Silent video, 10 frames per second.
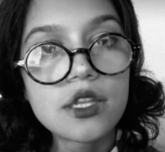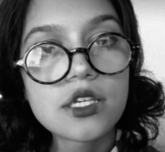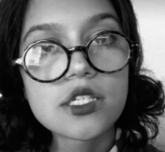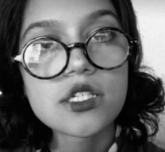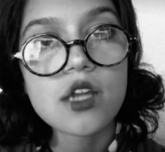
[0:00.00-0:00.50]
to
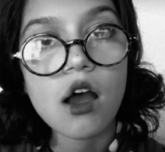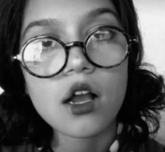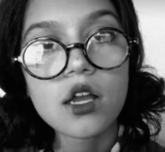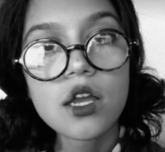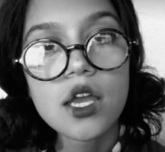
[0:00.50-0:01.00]
this
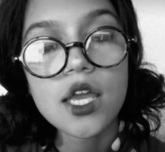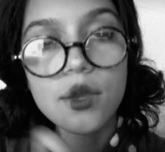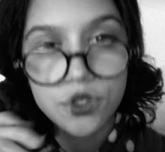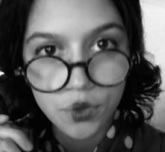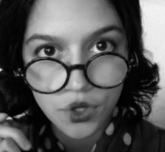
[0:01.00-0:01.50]
stock,
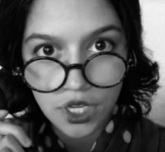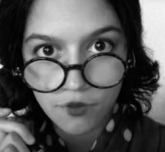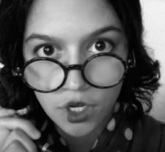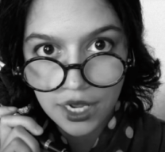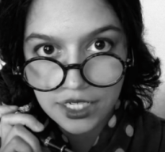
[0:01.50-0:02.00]
he was wondering
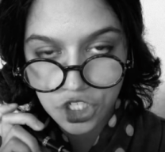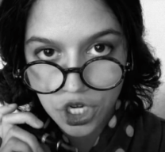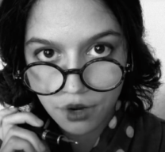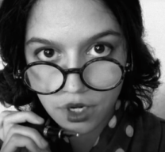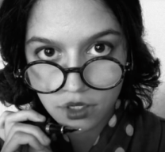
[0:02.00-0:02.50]
if you'd like to
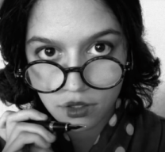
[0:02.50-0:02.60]
share